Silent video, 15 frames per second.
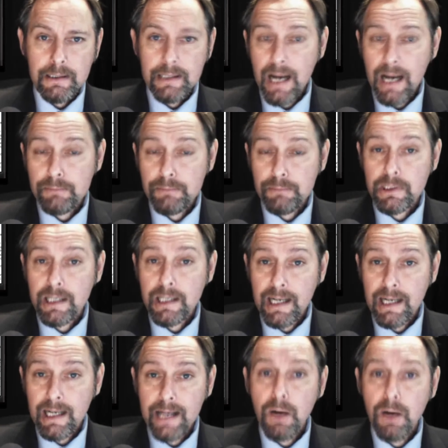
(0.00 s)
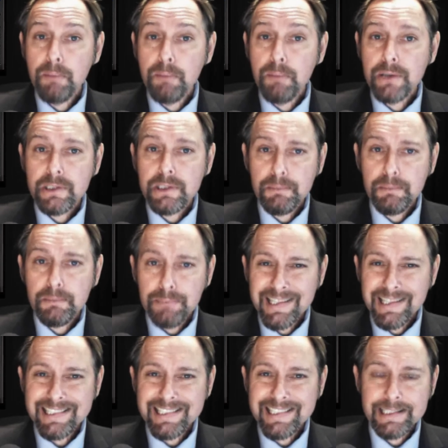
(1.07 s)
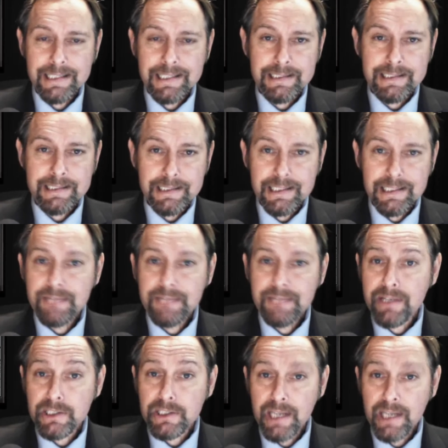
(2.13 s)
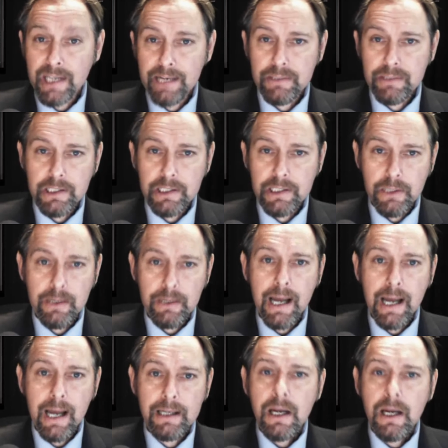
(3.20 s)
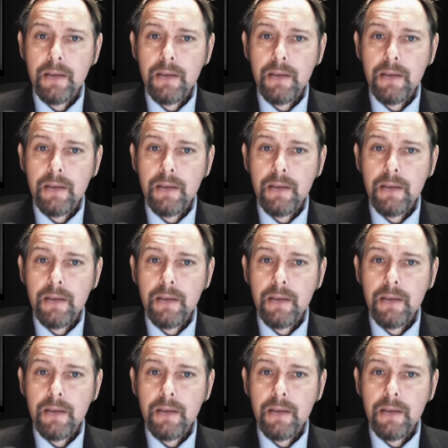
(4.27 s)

Cameron and Clegg are both complicit in deceiving us here in the UK.